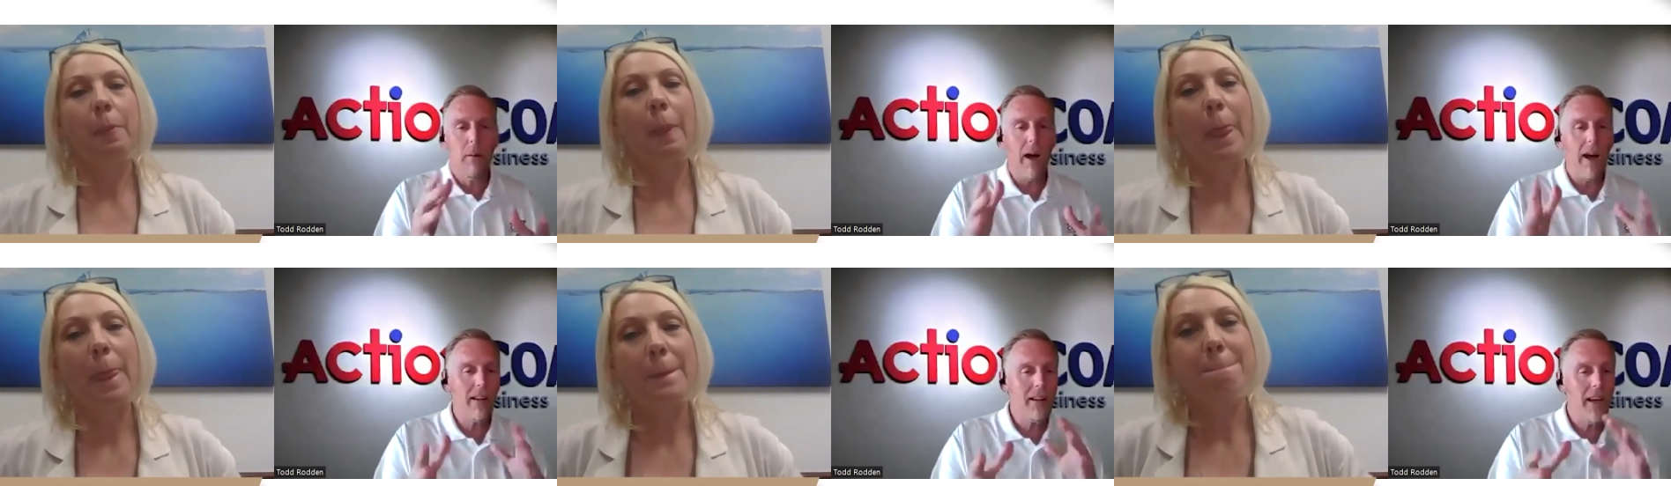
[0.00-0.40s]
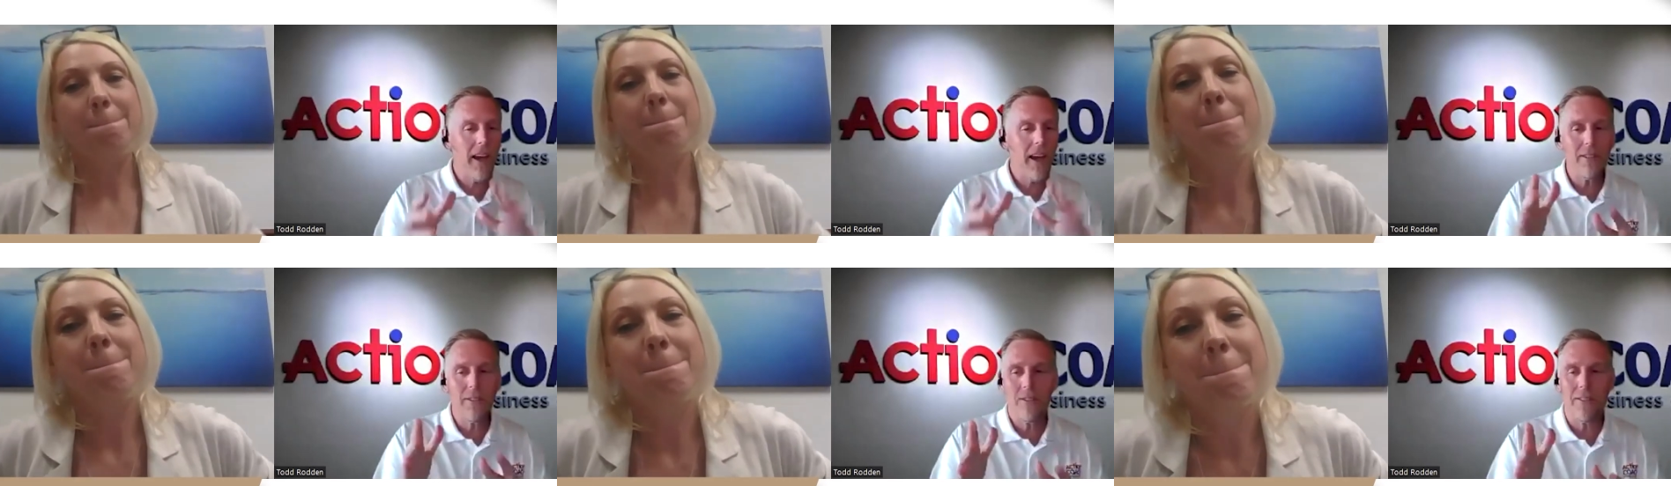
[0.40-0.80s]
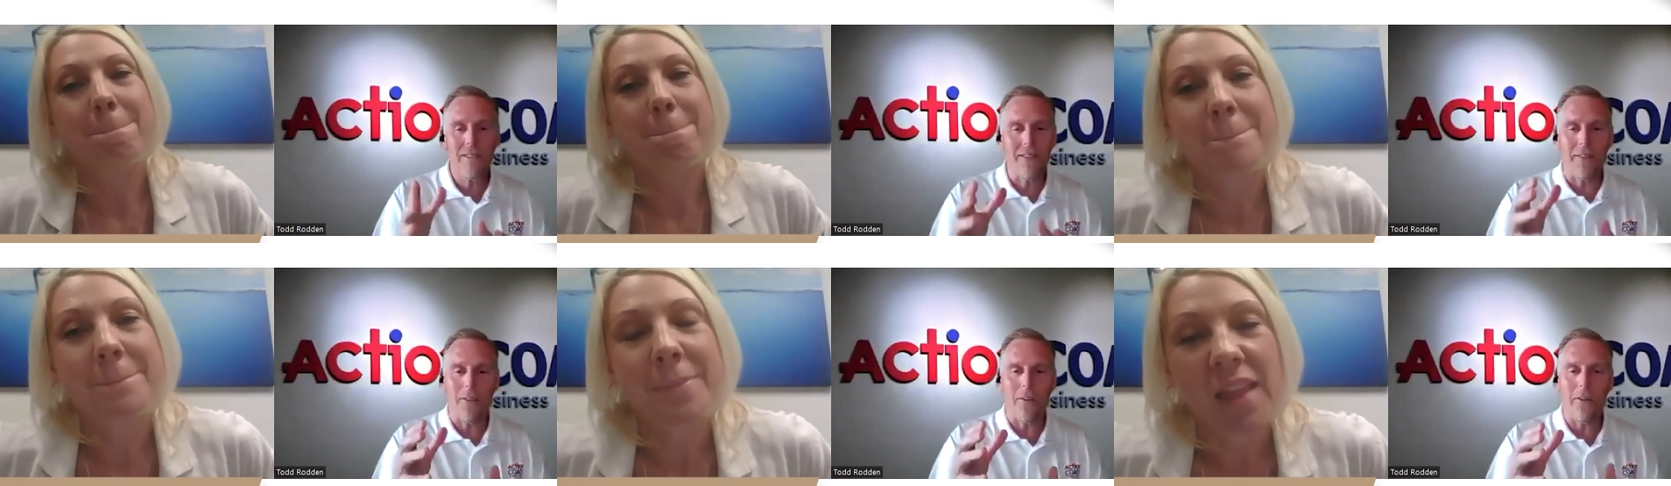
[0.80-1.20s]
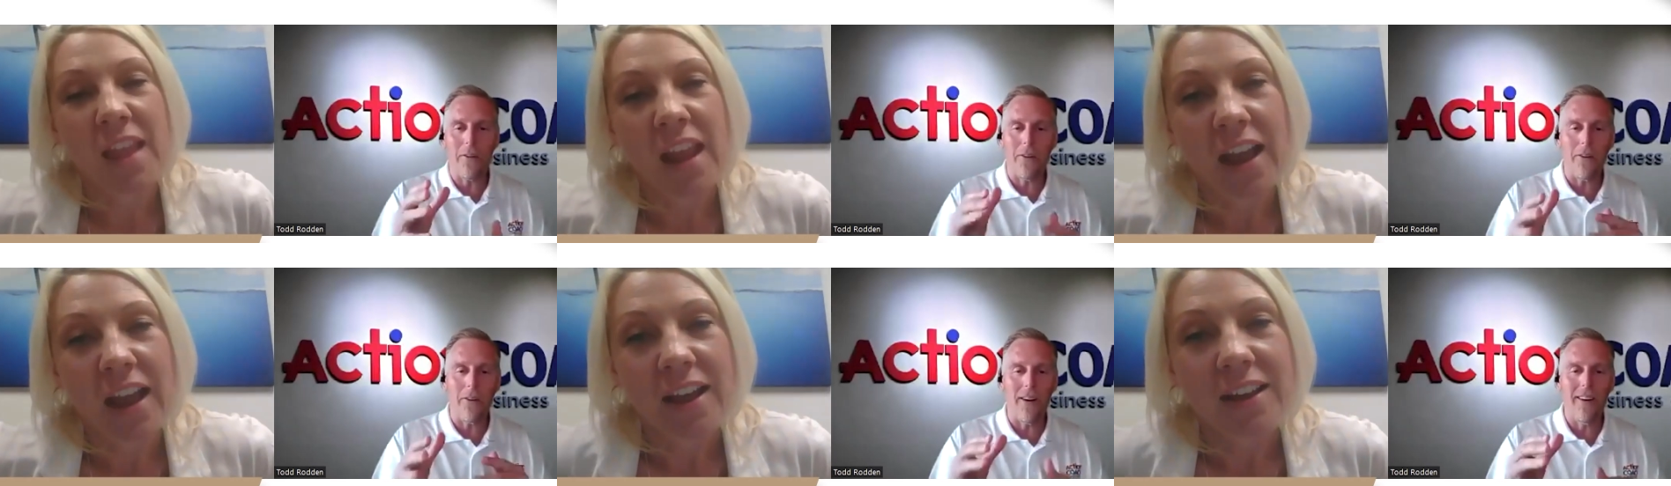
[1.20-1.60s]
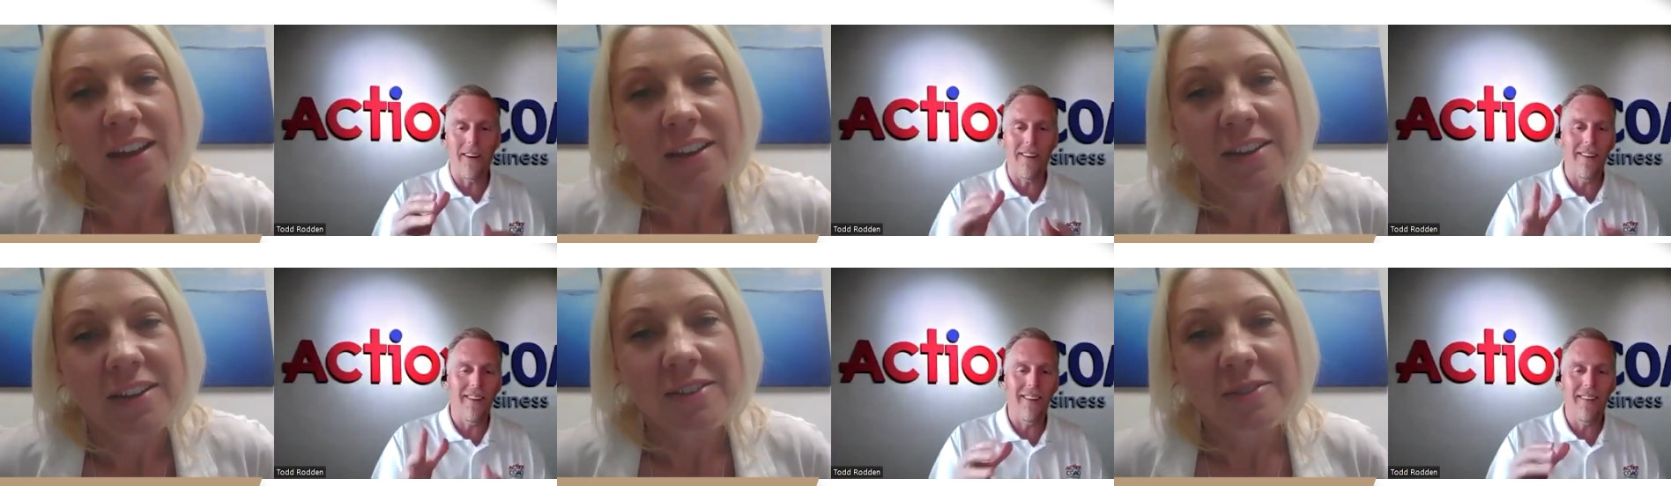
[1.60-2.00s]
Speaker 1: podcasts or
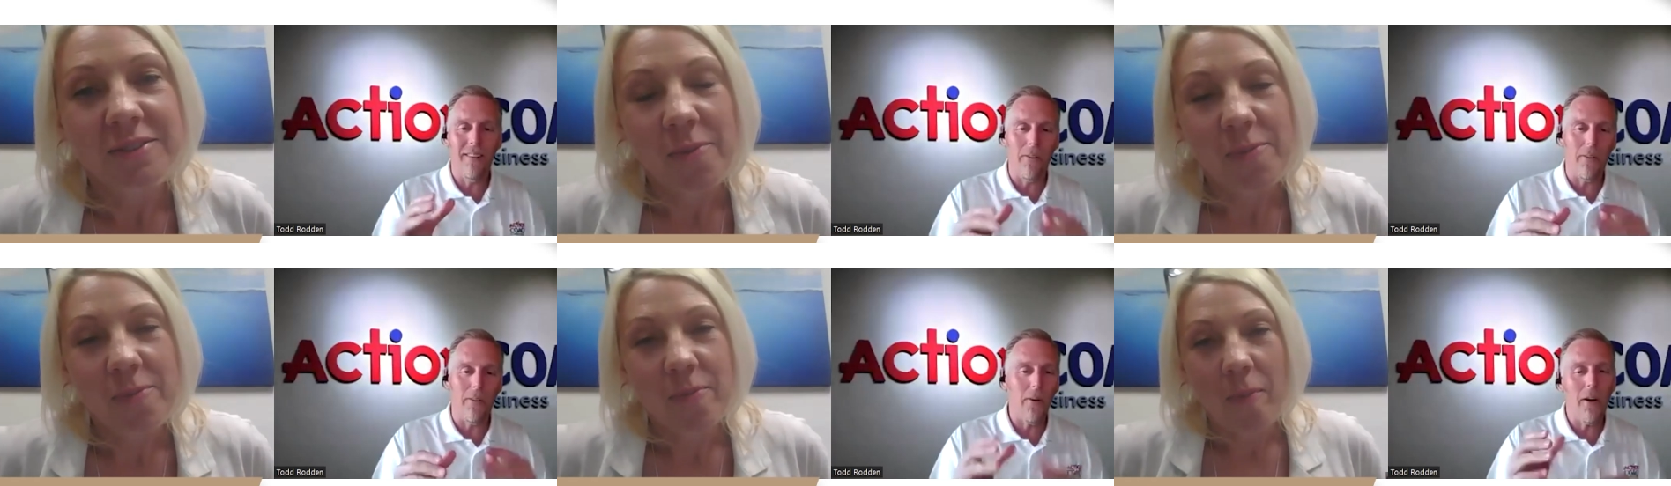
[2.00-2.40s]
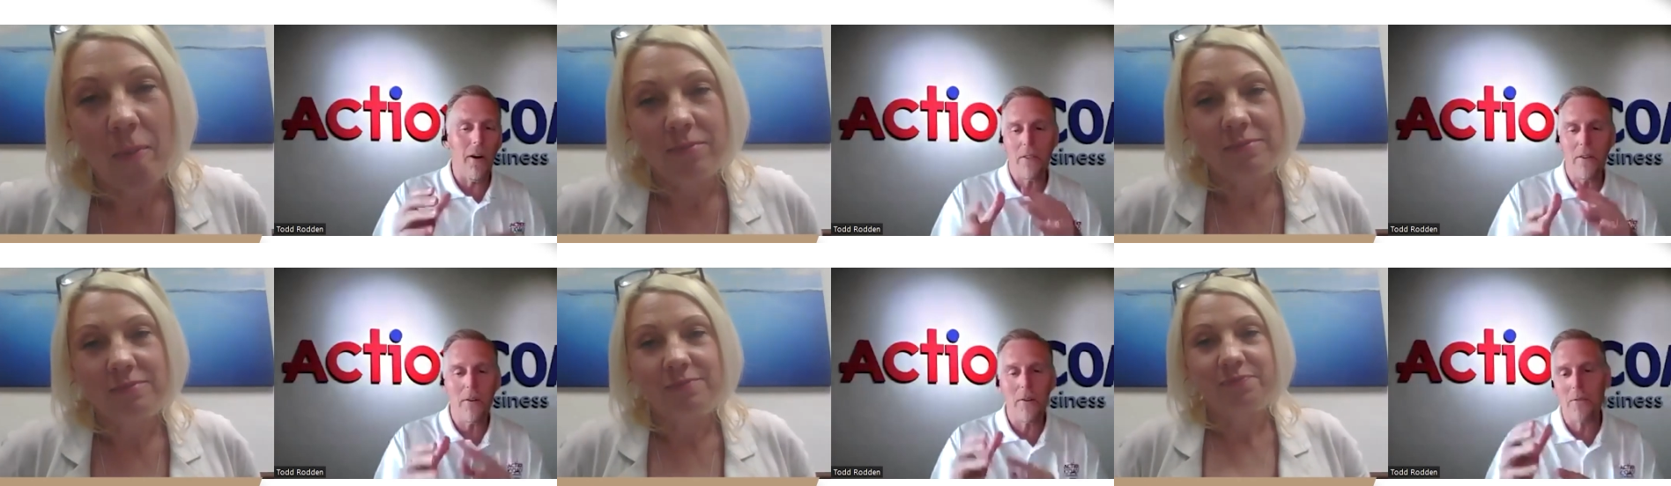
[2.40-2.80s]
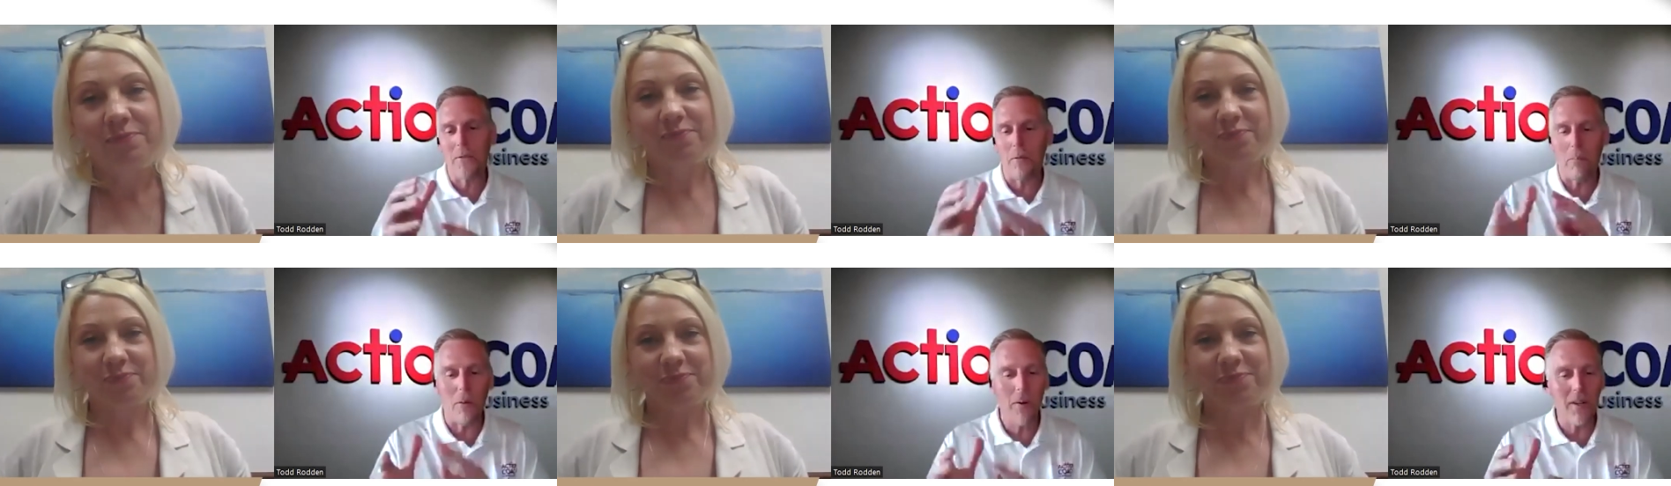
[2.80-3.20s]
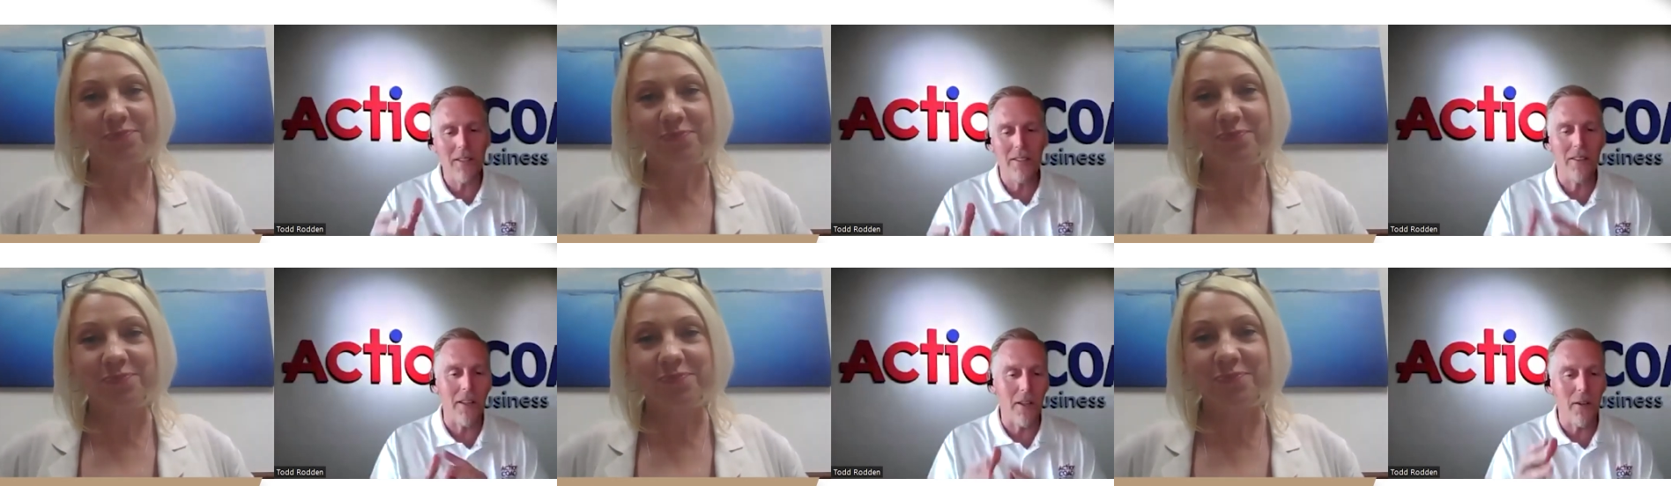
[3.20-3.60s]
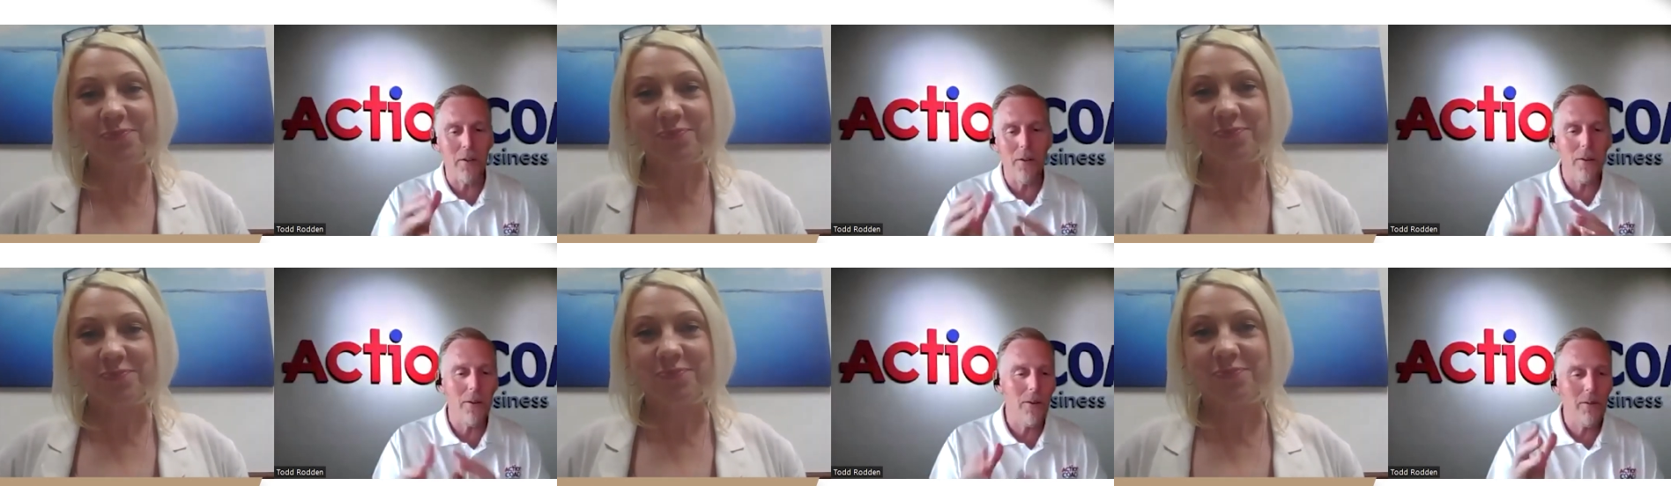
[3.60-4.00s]
uh, or authors or books that you